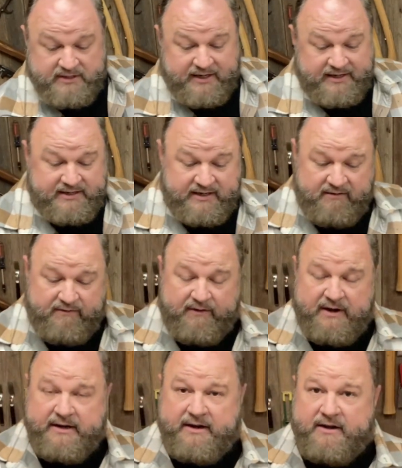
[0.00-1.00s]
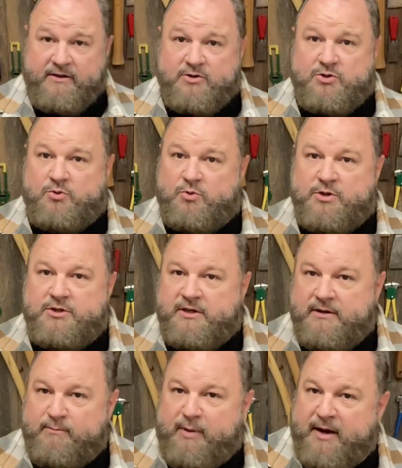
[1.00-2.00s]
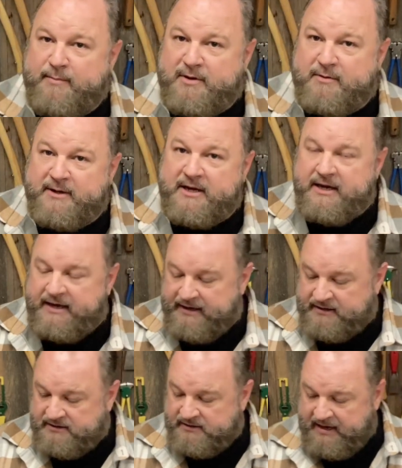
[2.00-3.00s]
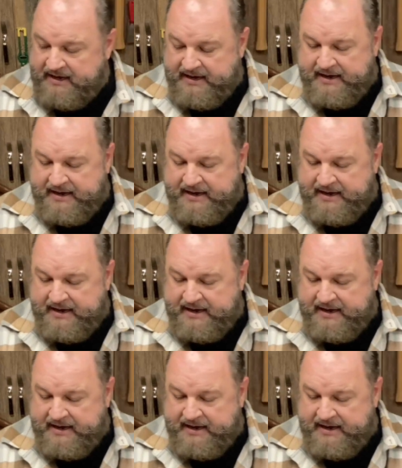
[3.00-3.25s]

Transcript: because I did find another source in Popular Mechanics,